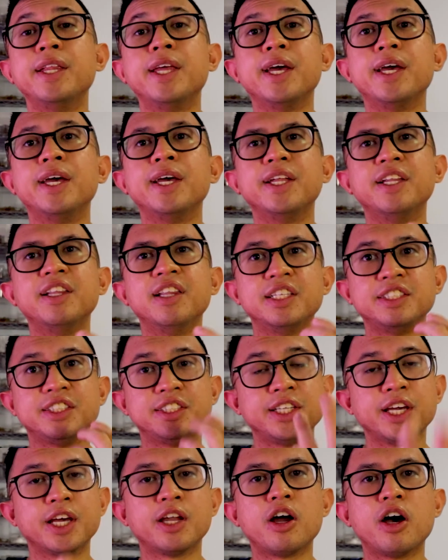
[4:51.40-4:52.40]
then then let's
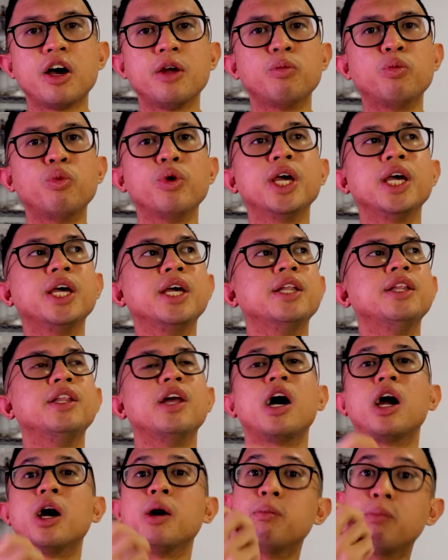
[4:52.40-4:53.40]
get on with
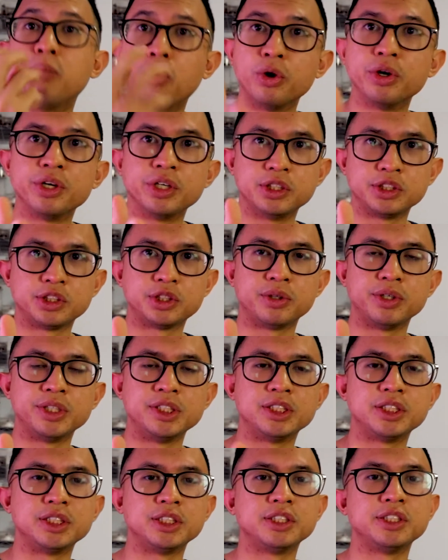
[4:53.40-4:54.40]
arboreal
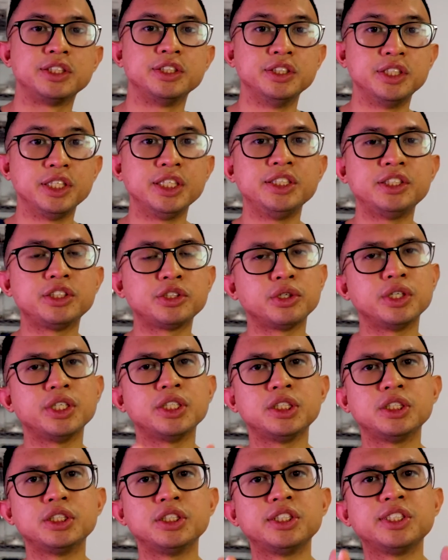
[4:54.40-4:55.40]
tarantulas. These
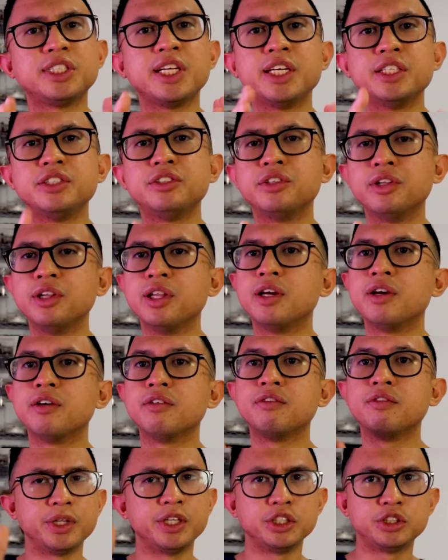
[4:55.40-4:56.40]
tarantulas tend to
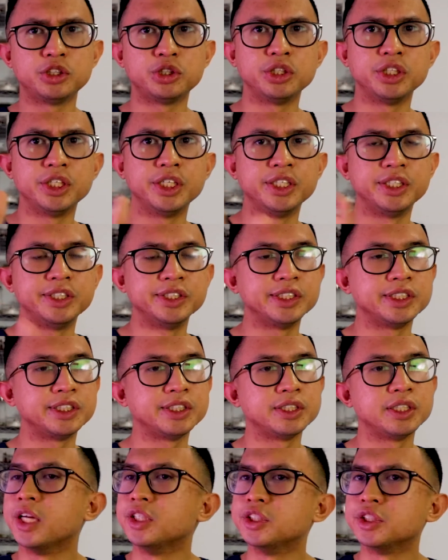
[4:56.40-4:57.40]
live in the
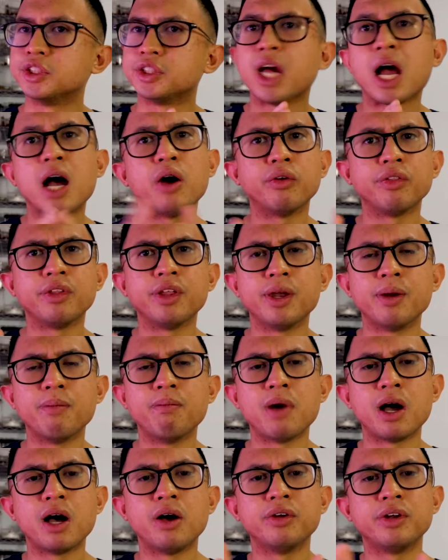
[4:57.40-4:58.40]
trees and just out and
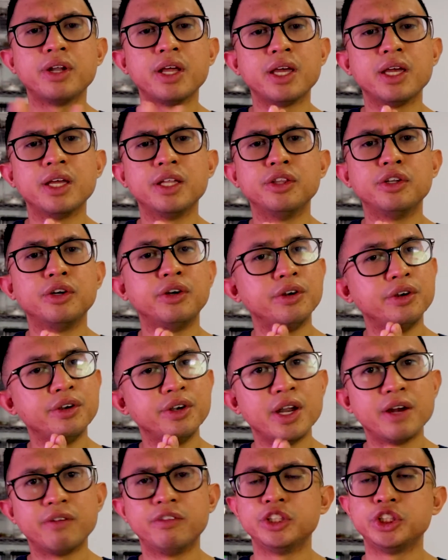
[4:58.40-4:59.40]
about, and they're
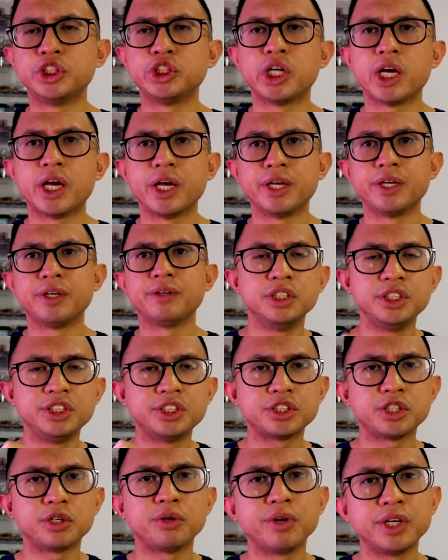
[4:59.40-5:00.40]
never shy. These
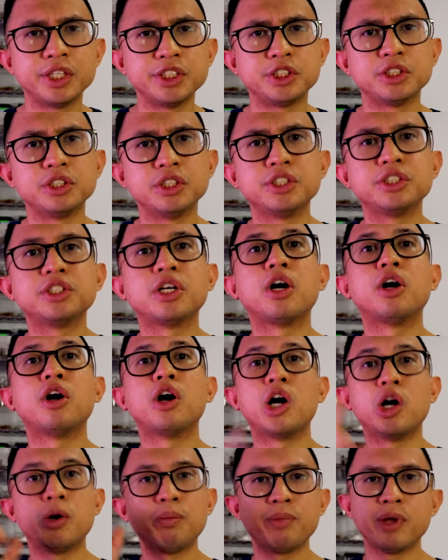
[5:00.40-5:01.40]
tarantulas are
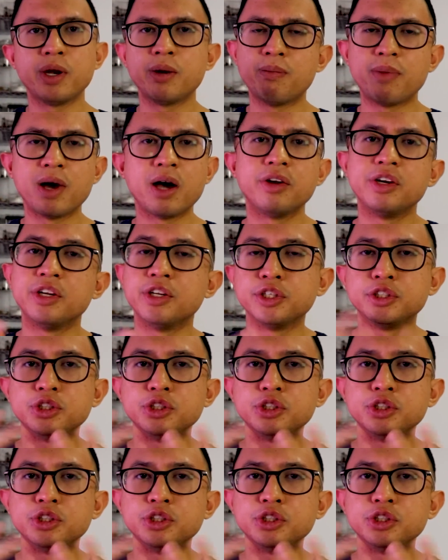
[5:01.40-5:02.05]
up and about in the